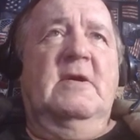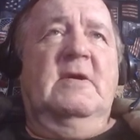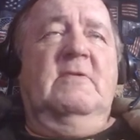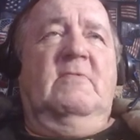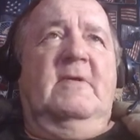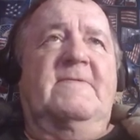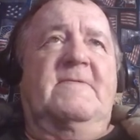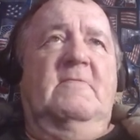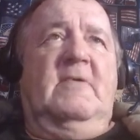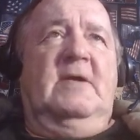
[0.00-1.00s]
Once
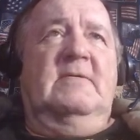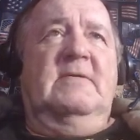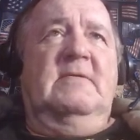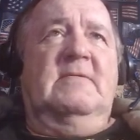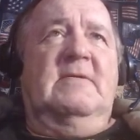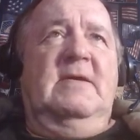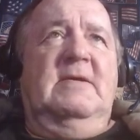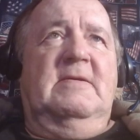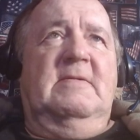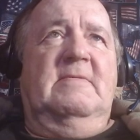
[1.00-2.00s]
in a while, you
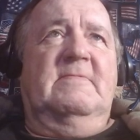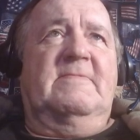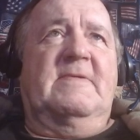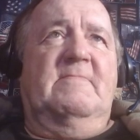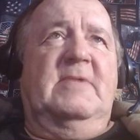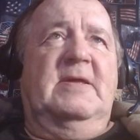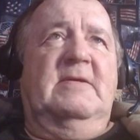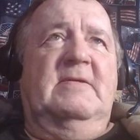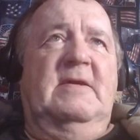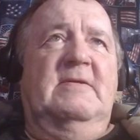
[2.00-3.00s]
get somebody
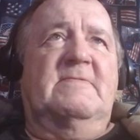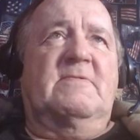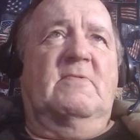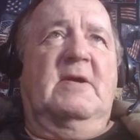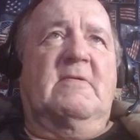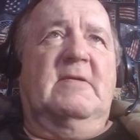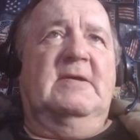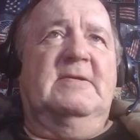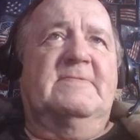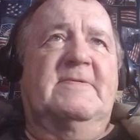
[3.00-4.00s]
they swear
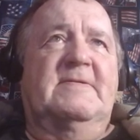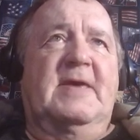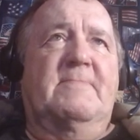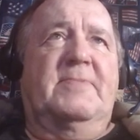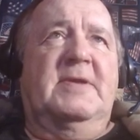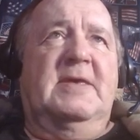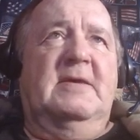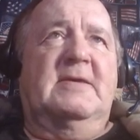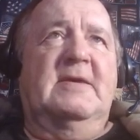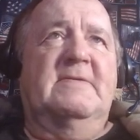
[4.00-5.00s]
in as a deputy
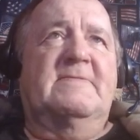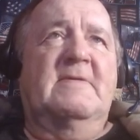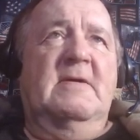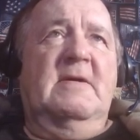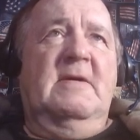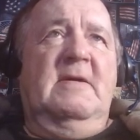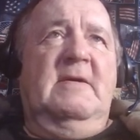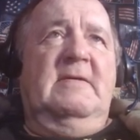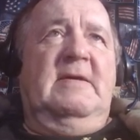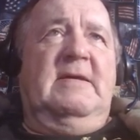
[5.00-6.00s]
in case
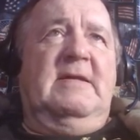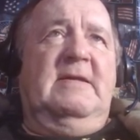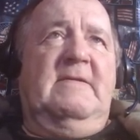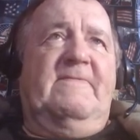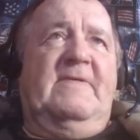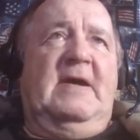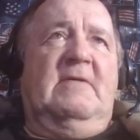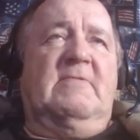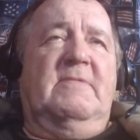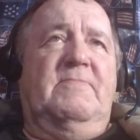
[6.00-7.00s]
they need to file
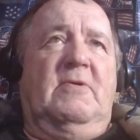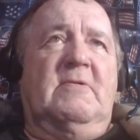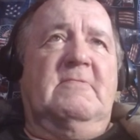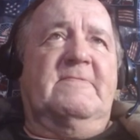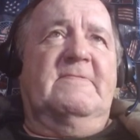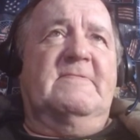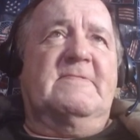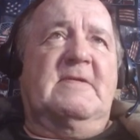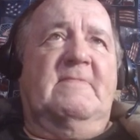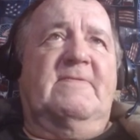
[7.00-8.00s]
reports and
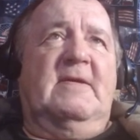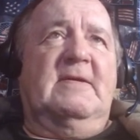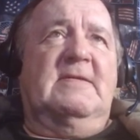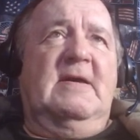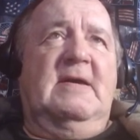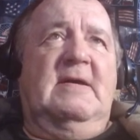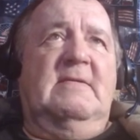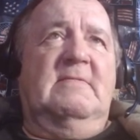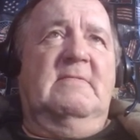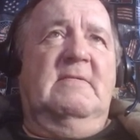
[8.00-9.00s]
stuff like that.
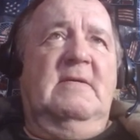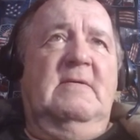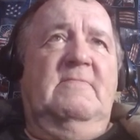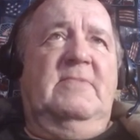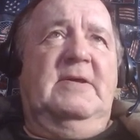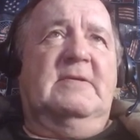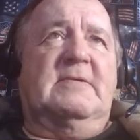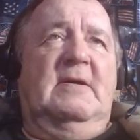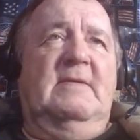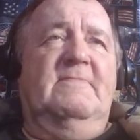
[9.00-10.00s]
But at
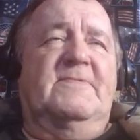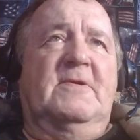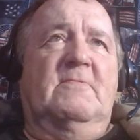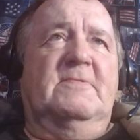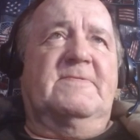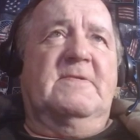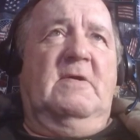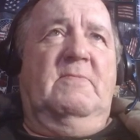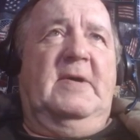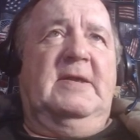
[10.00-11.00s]
times, there was
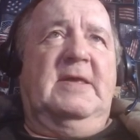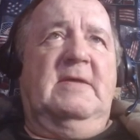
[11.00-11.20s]
nobody.